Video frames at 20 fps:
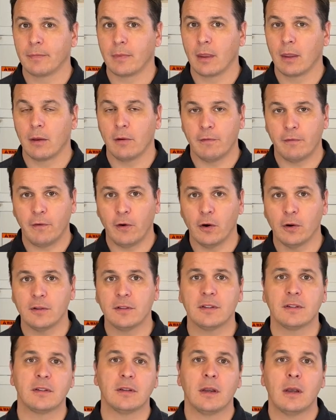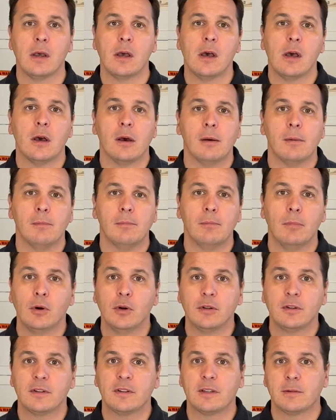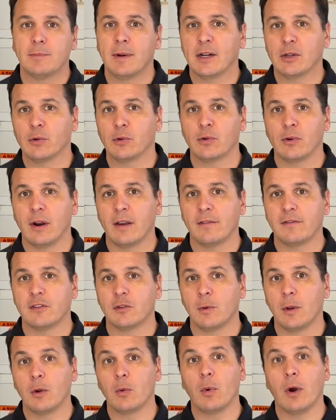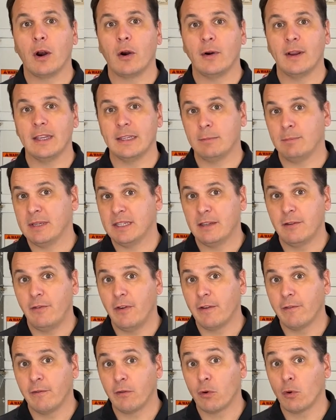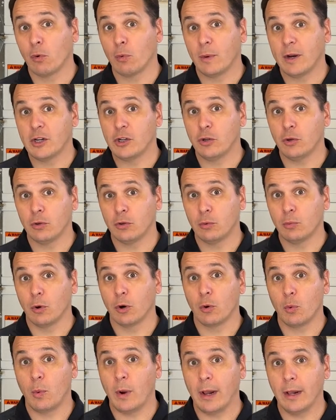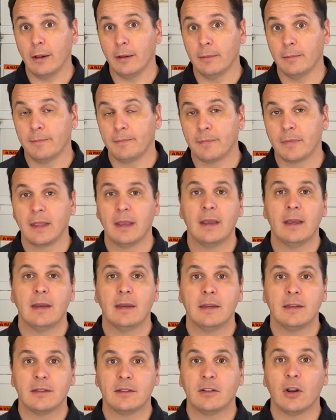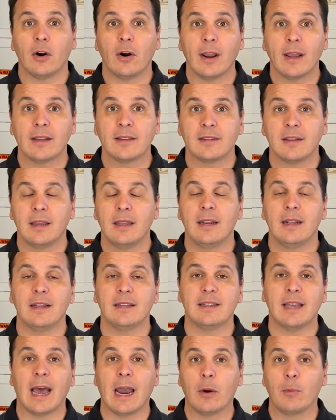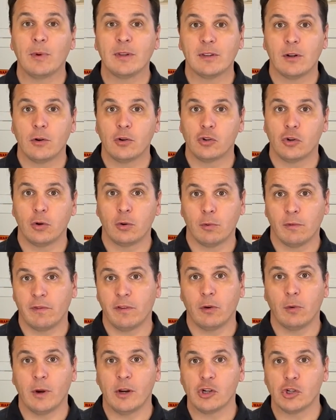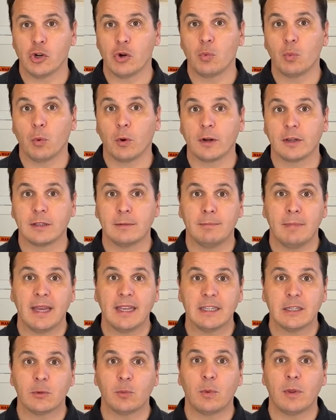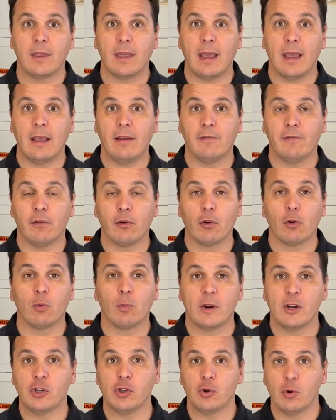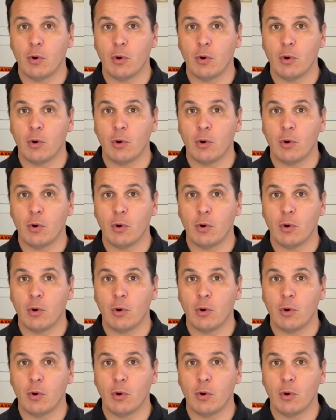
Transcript: First, most spectrographs require a specific focal ratio to work well. Starex, in its high-resolution configuration, works best with a focal ratio